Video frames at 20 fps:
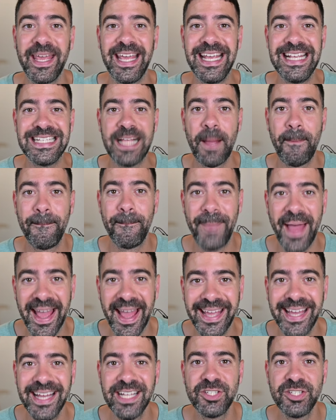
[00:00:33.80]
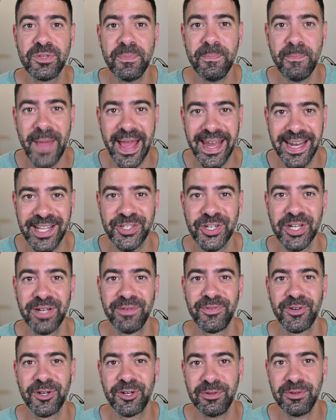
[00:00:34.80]
is a package
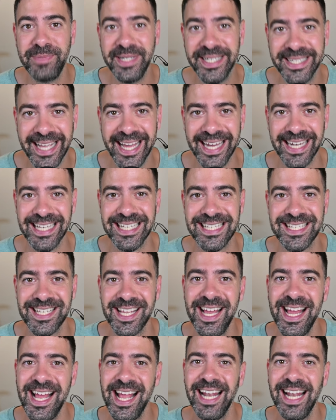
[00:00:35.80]
manager for Kubernetes,